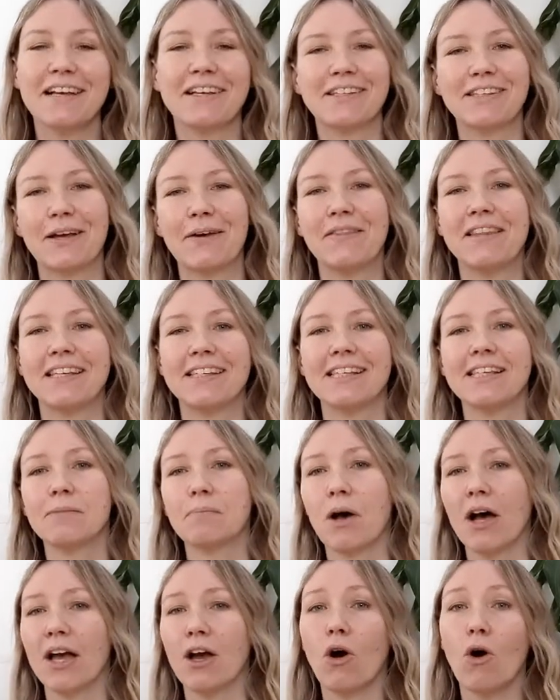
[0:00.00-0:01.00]
So this is
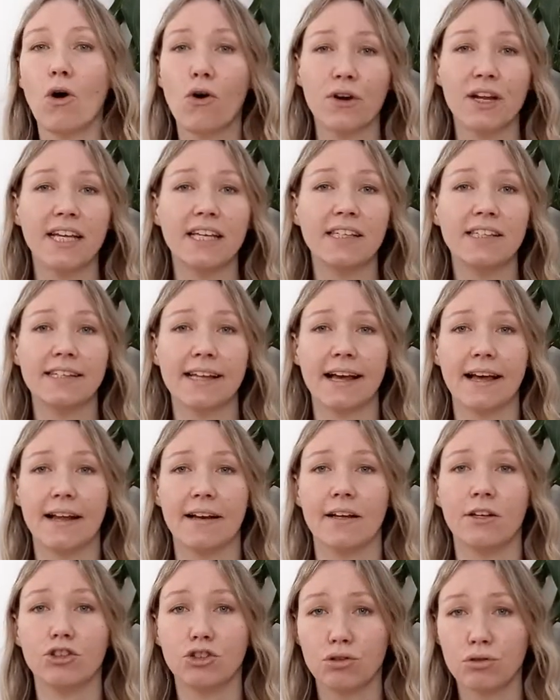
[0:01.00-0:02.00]
my honest
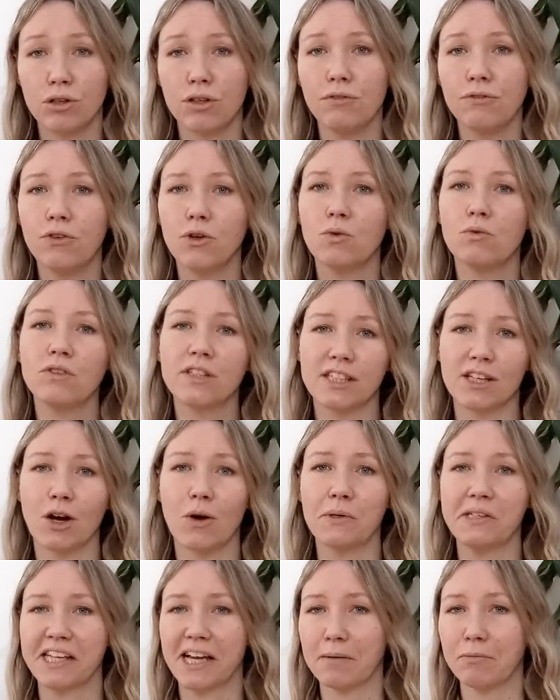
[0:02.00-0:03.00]
and truthful
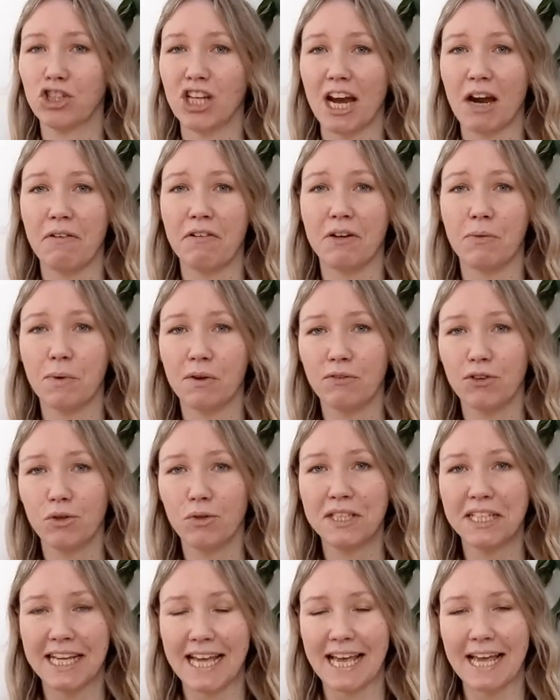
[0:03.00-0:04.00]
results that I'm sharing with you
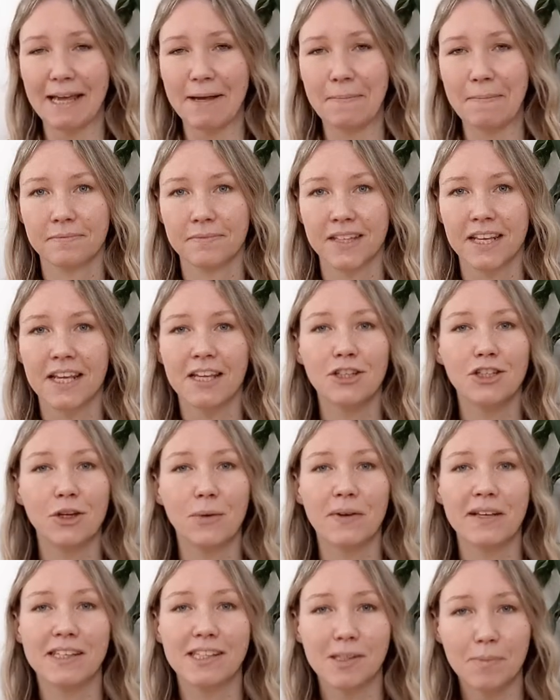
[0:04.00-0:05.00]
today
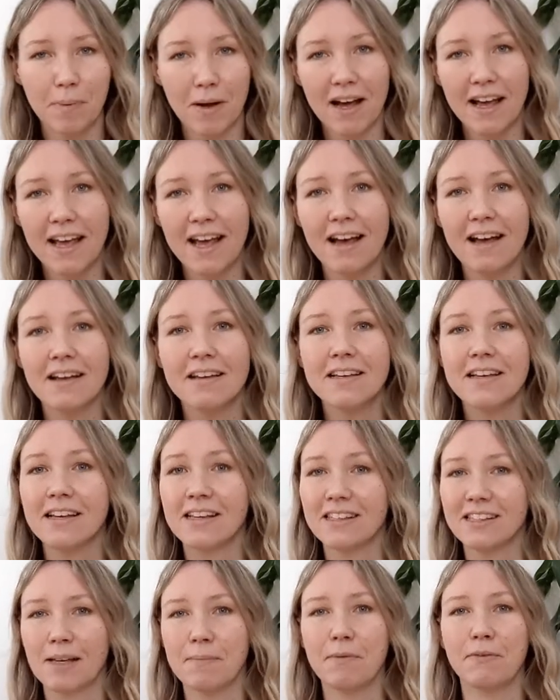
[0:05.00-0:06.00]
to inspire
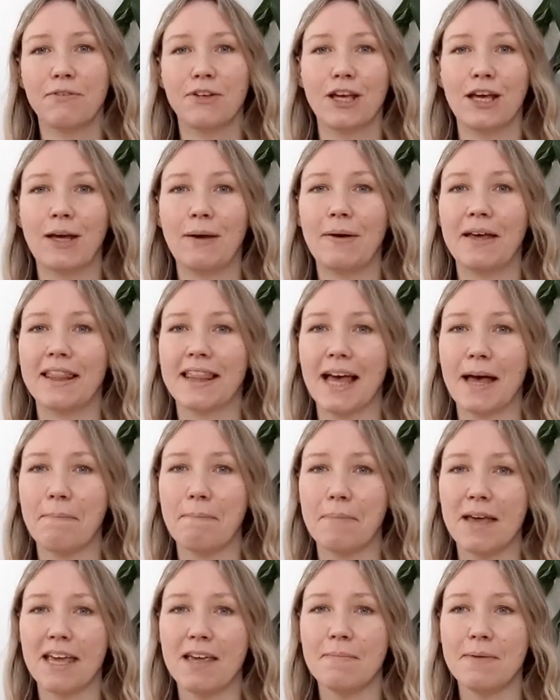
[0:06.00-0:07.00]
some of you
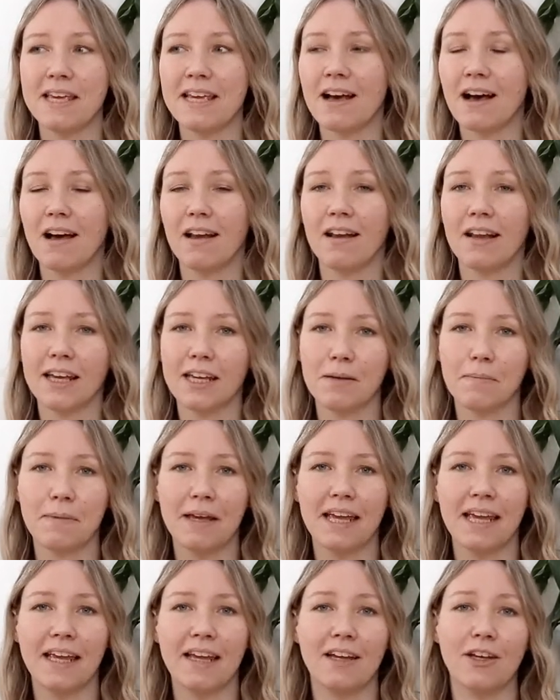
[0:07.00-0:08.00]
that maybe are like
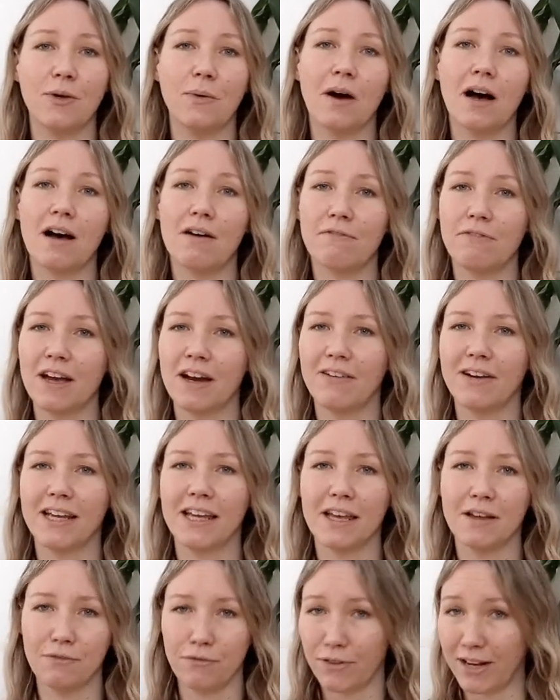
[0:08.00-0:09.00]
me, who are
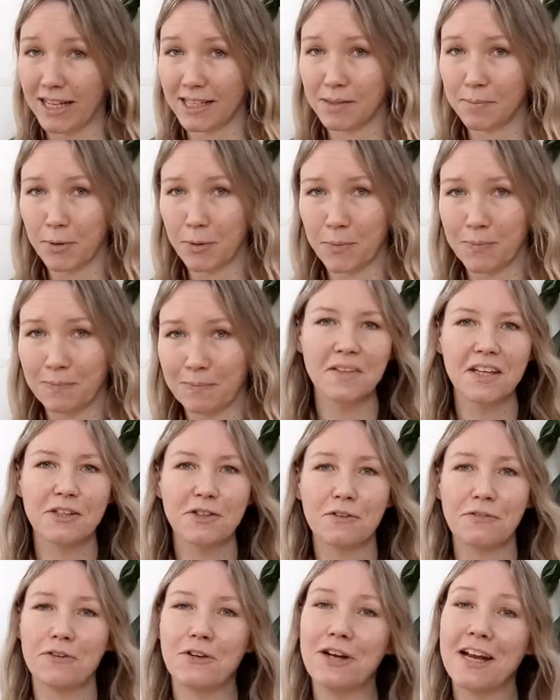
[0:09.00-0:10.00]
very inflexible.
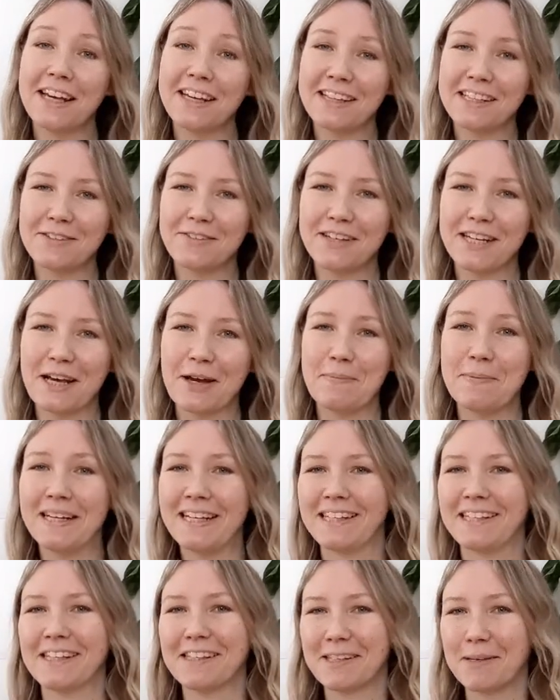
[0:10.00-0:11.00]
So if you like this video,
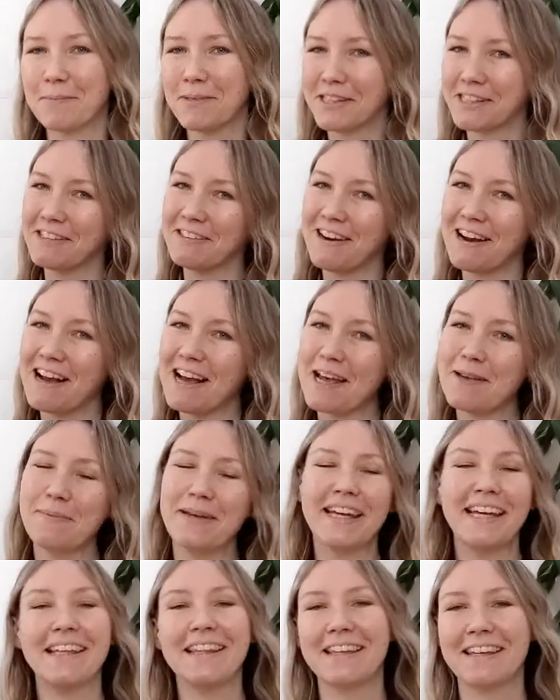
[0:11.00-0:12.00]
please subscribe,
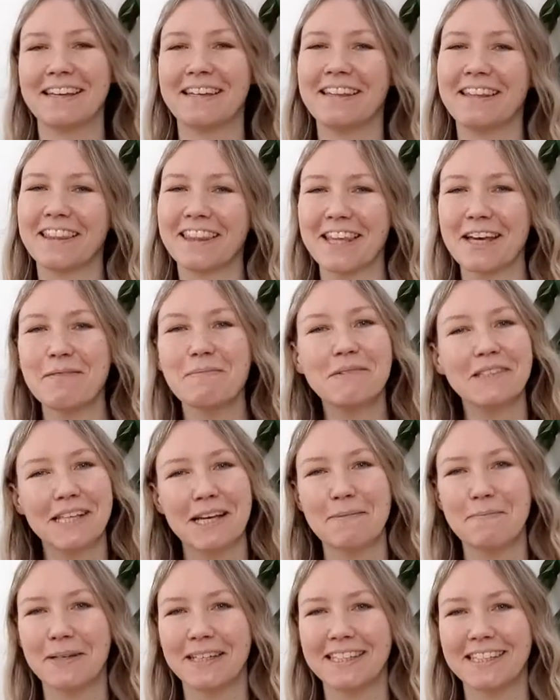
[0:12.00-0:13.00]
hit the thumbs
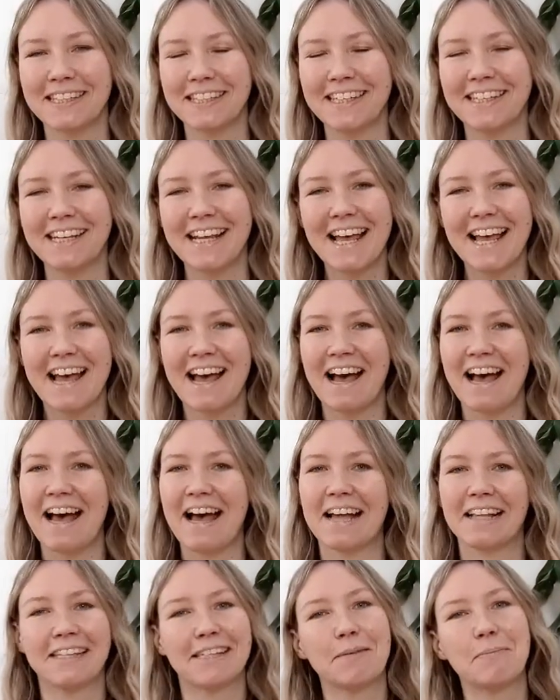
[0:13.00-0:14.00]
up button,
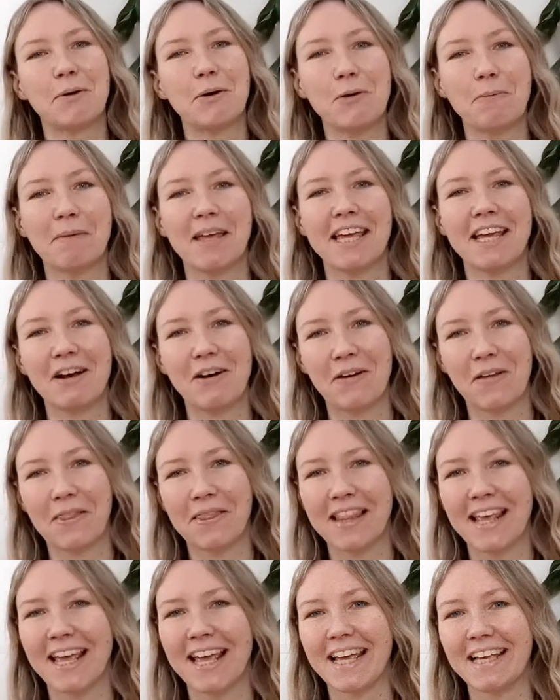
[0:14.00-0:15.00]
and support me
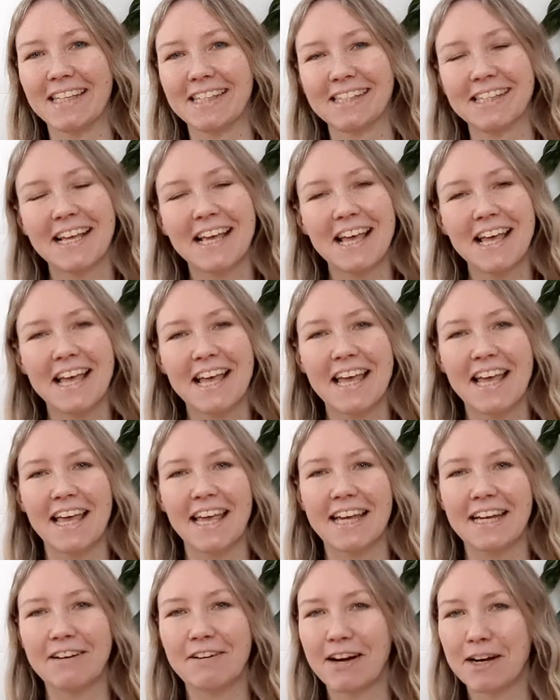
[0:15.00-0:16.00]
on this
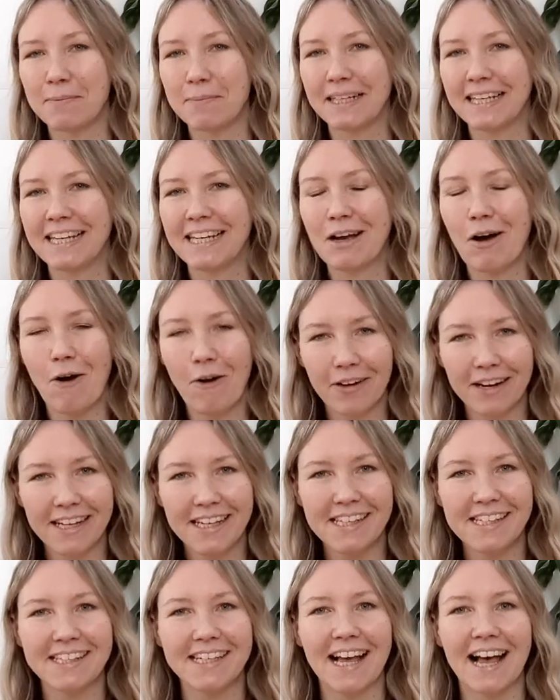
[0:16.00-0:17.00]
incredibly
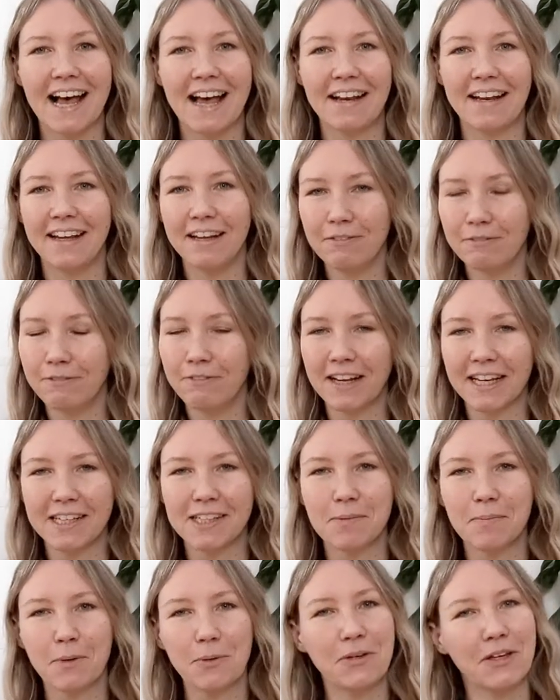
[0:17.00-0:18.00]
honest and
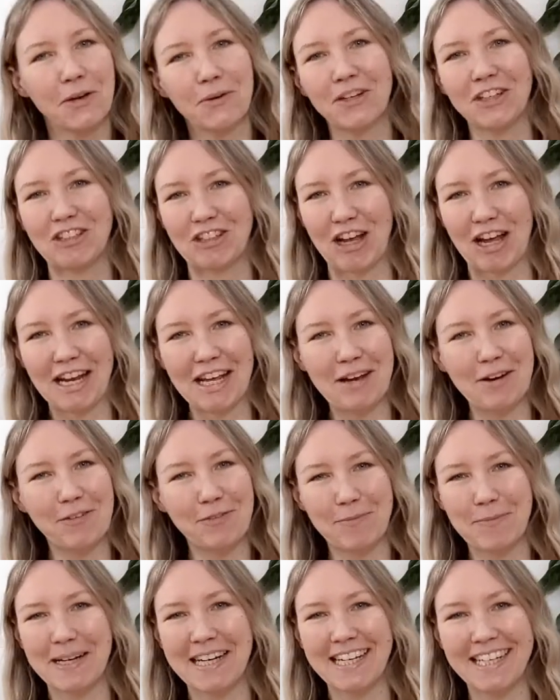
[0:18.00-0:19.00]
inflexible yoga journey
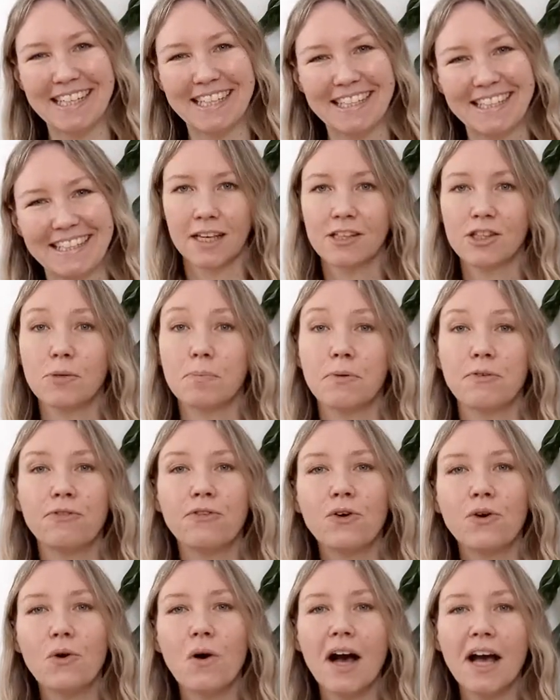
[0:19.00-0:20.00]
of mine. So
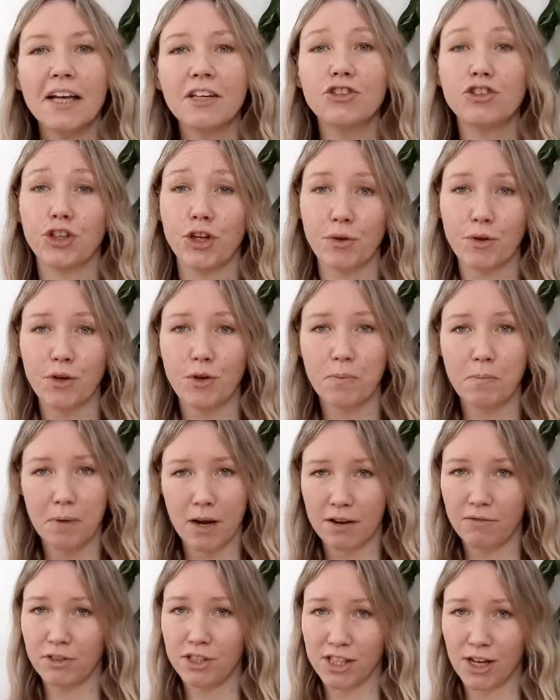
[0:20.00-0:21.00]
before I show you
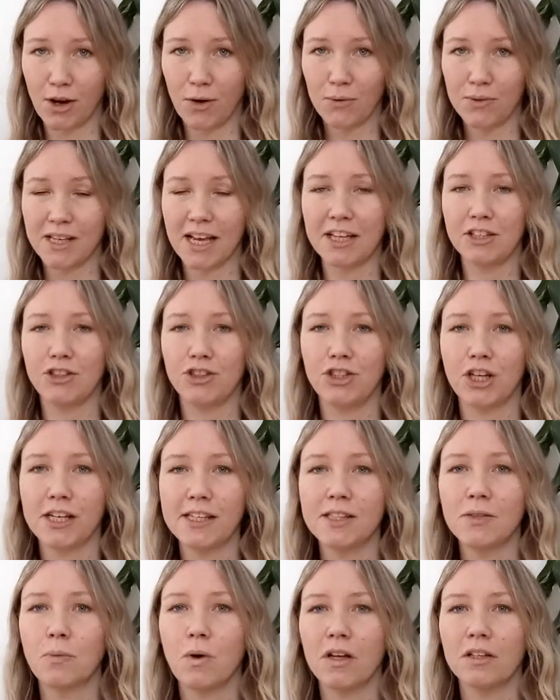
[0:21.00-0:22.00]
my results, I
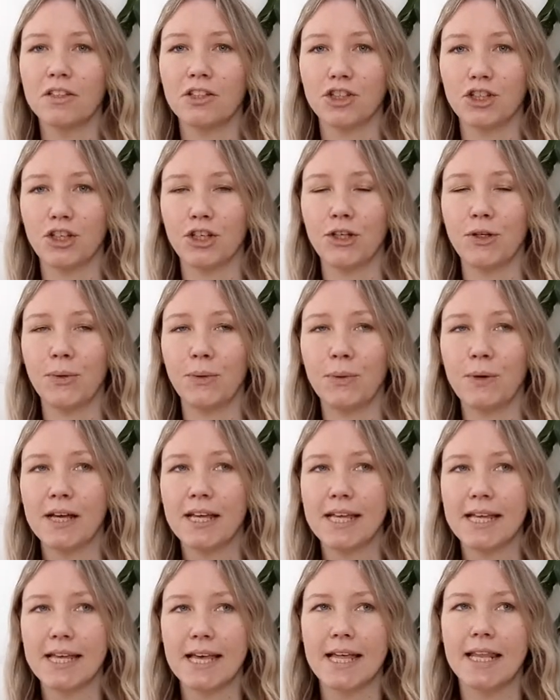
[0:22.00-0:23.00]
just want to
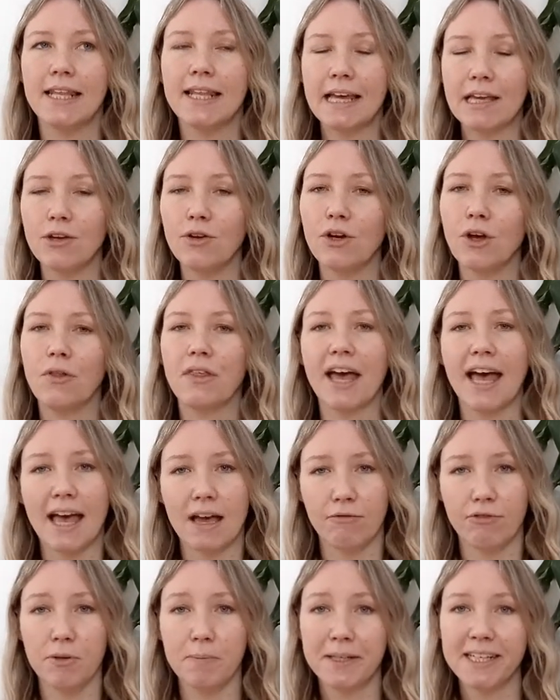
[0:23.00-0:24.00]
let you know that
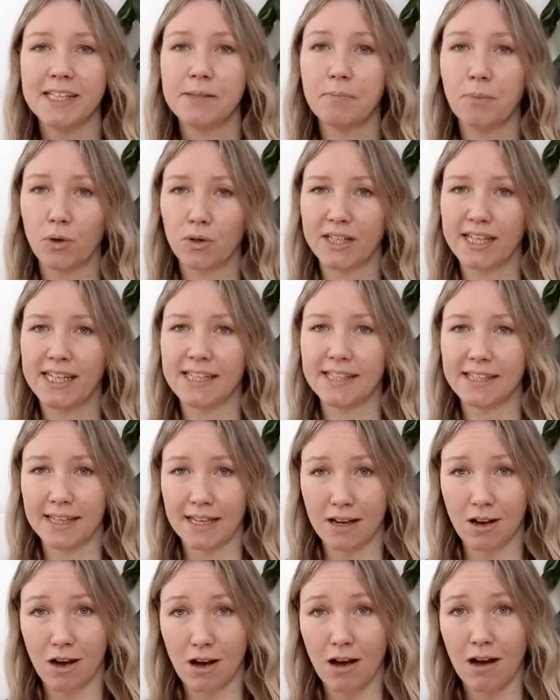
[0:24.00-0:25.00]
everybody's bodies
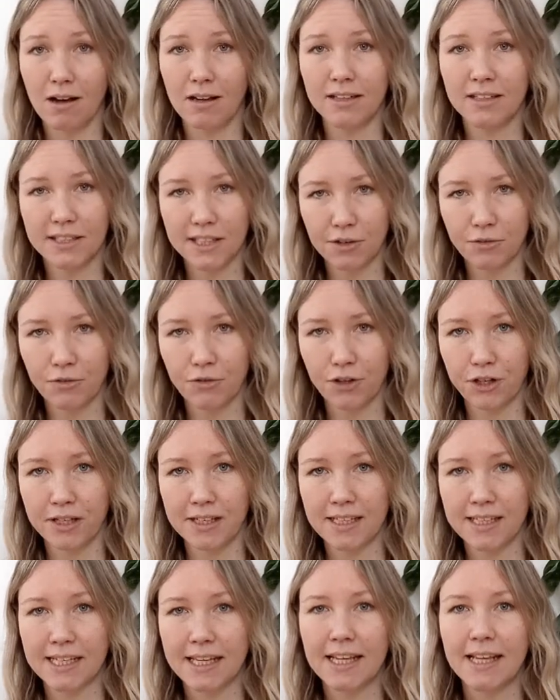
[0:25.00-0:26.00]
are
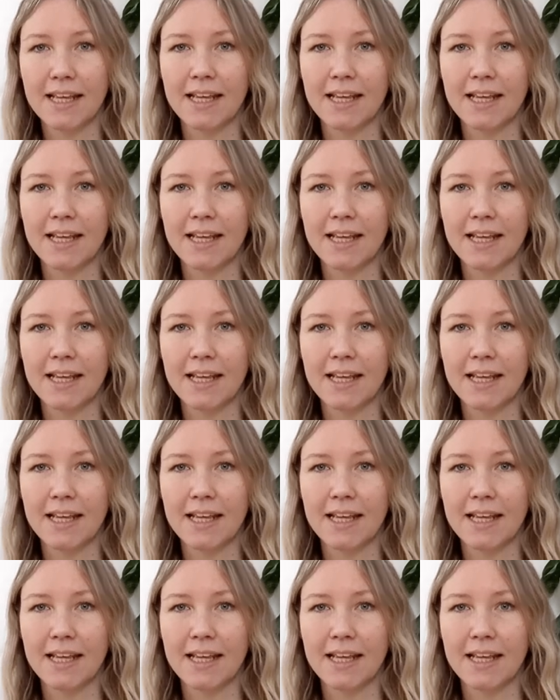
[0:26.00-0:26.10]
different.